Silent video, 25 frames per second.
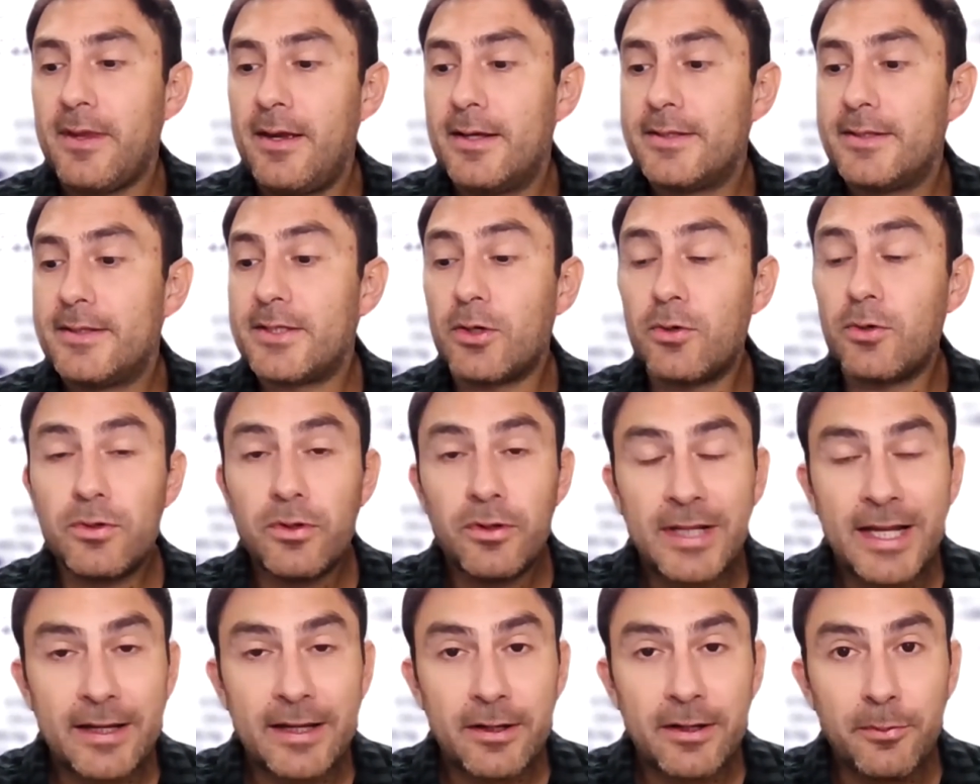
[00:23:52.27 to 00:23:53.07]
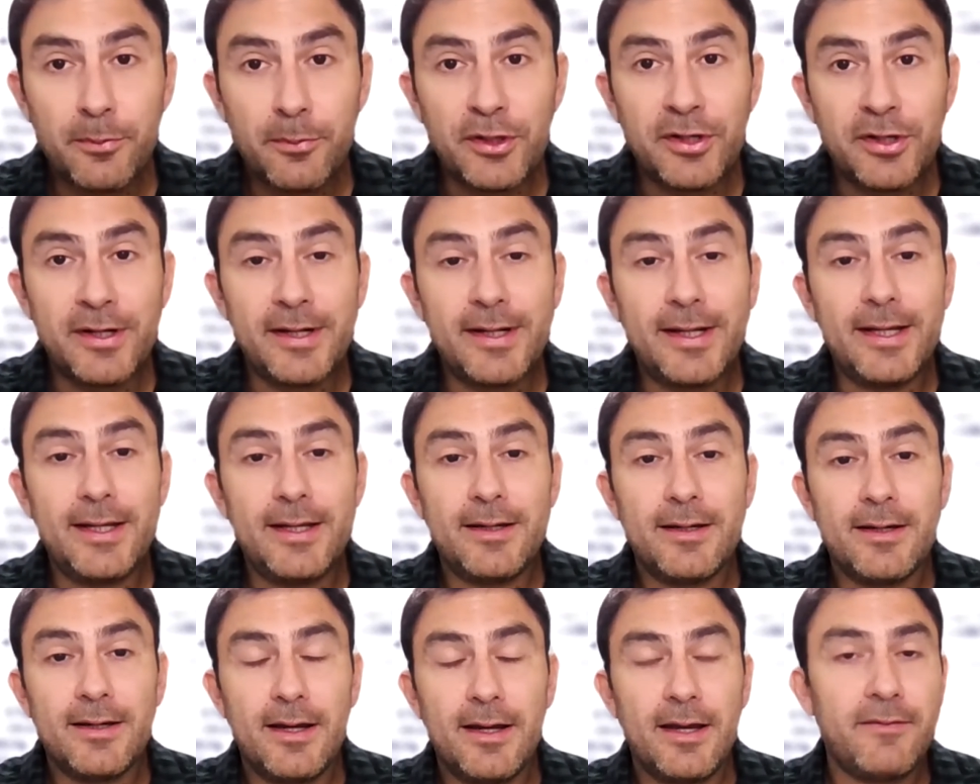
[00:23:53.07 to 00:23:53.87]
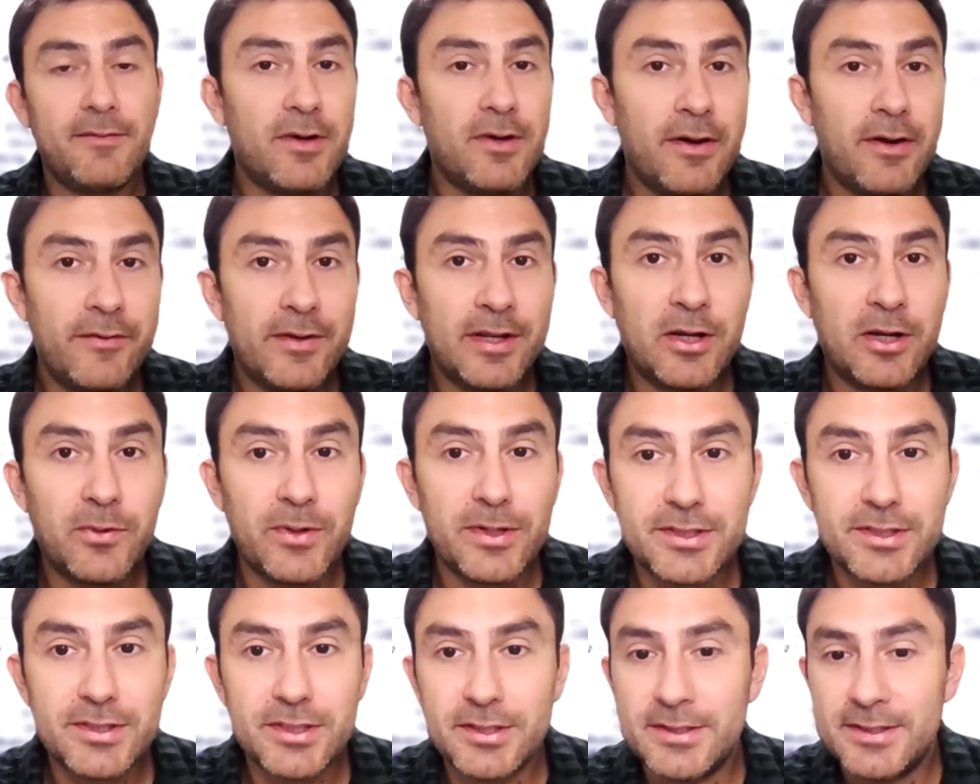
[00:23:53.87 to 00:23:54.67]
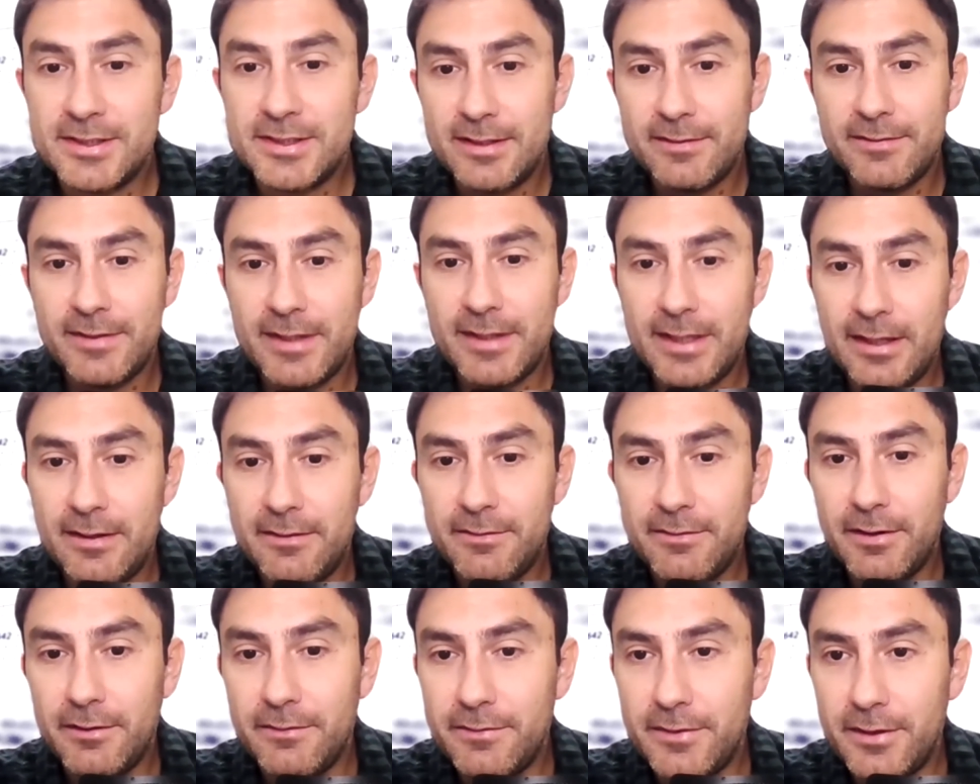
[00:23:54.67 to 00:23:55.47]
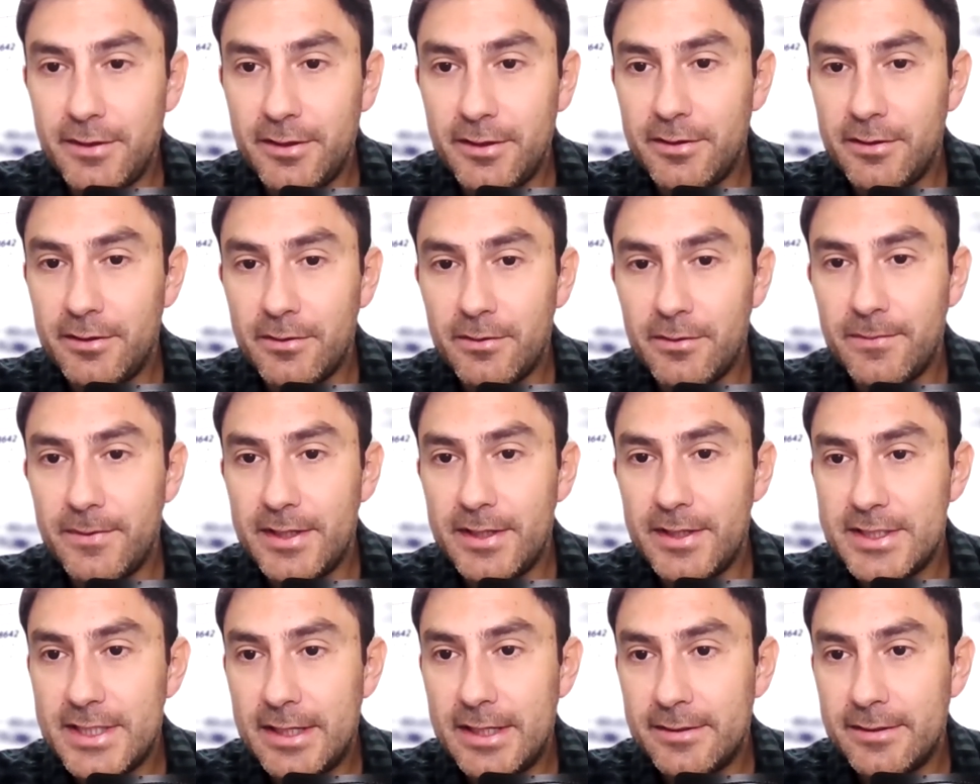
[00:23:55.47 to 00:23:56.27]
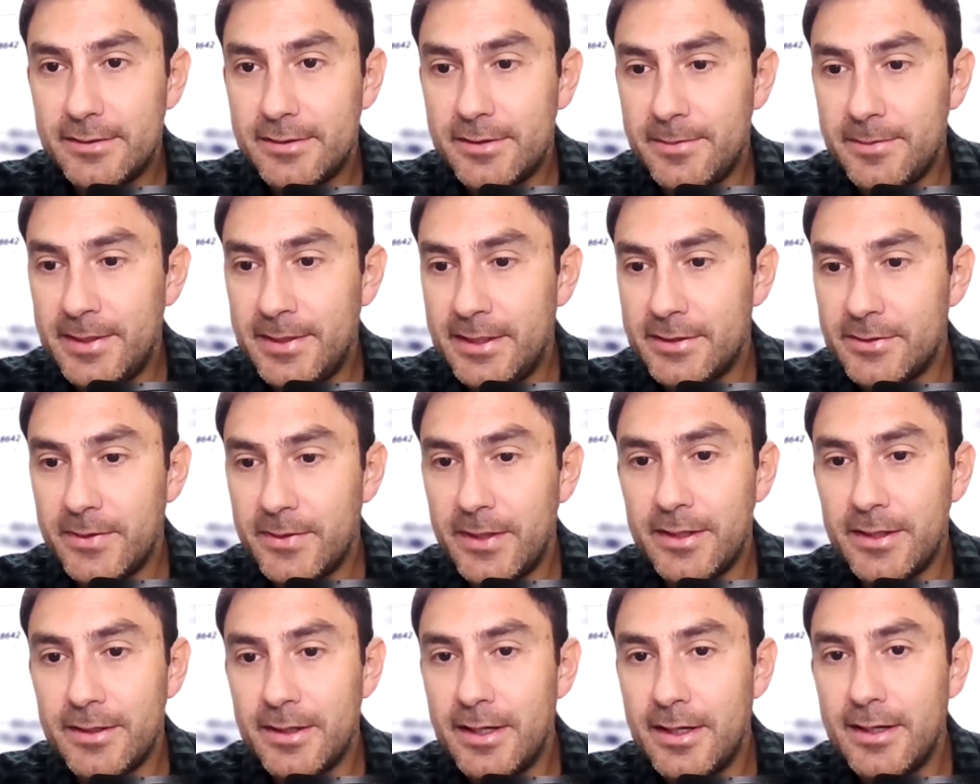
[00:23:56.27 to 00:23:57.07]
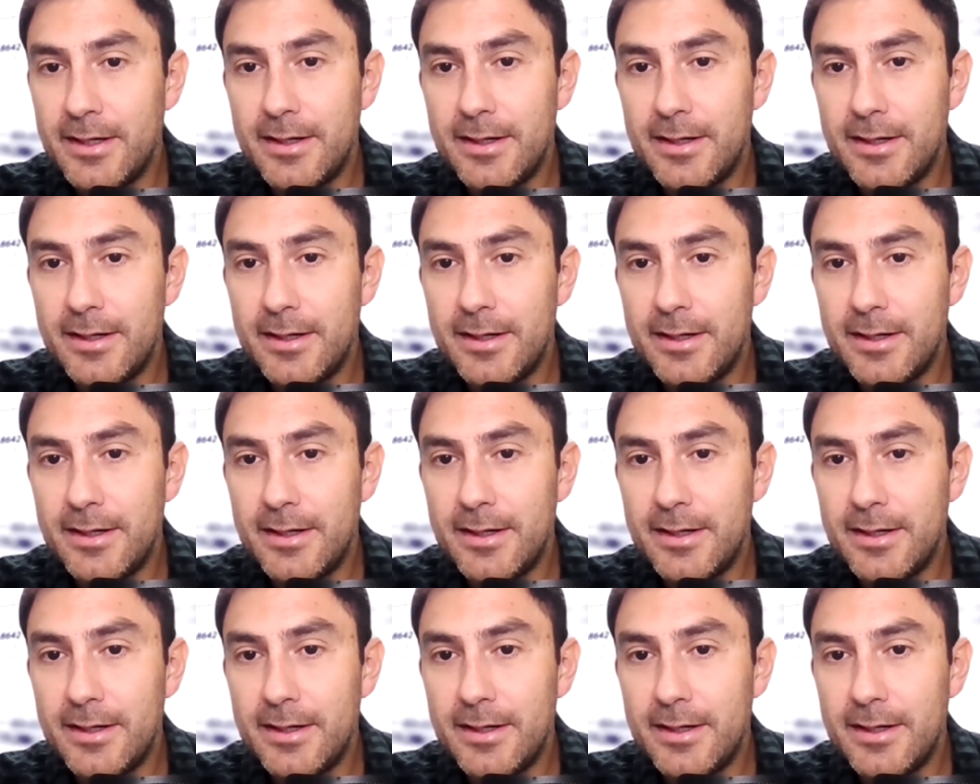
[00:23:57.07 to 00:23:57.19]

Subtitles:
It's a good online community. If you have any questions, definitely feel free to reach out to me as well.